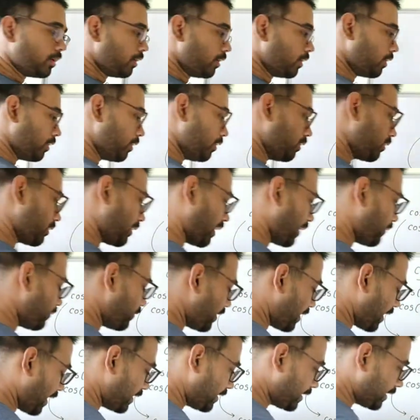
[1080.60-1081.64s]
can
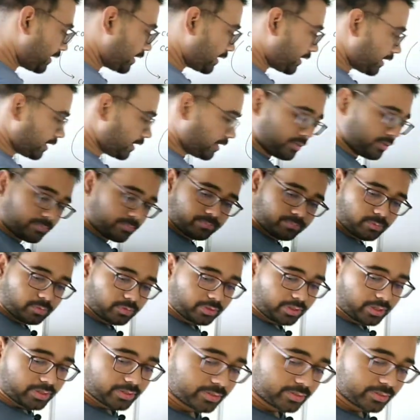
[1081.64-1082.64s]
we write it, okay,